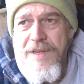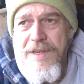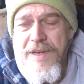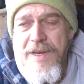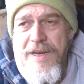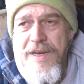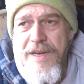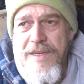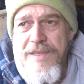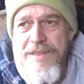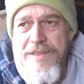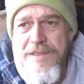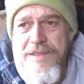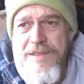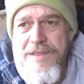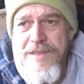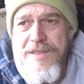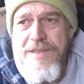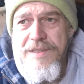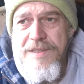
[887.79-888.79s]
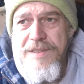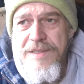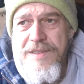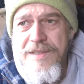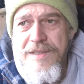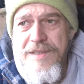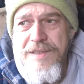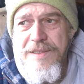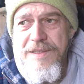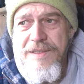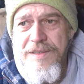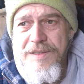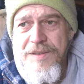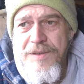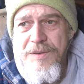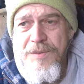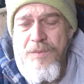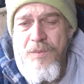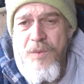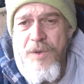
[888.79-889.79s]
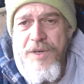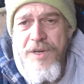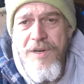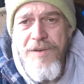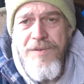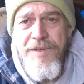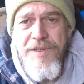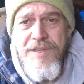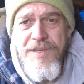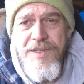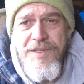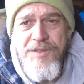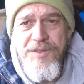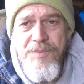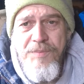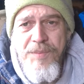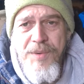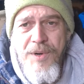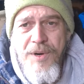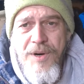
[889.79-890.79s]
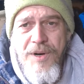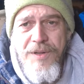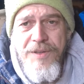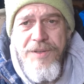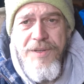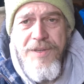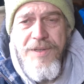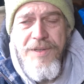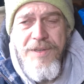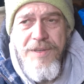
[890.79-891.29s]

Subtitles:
and we only need to put on